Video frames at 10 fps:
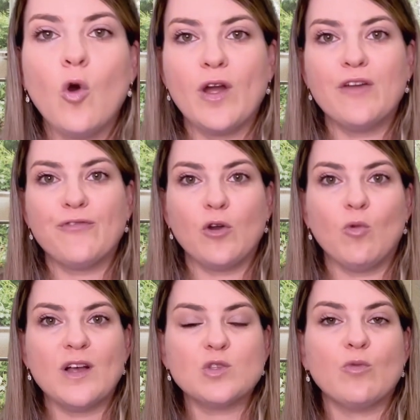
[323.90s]
if it
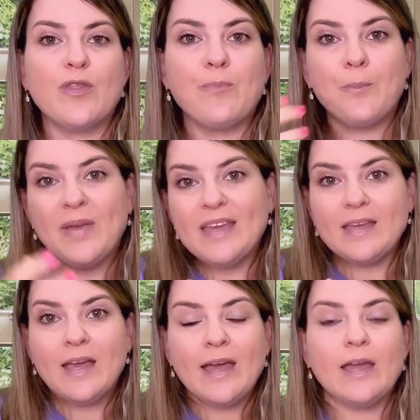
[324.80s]
was with
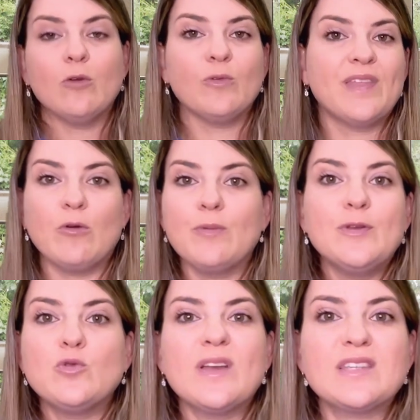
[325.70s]
P, they would be
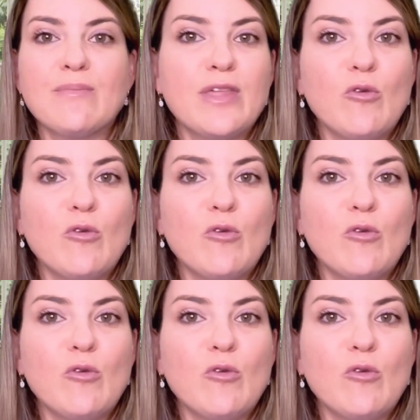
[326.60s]
doing something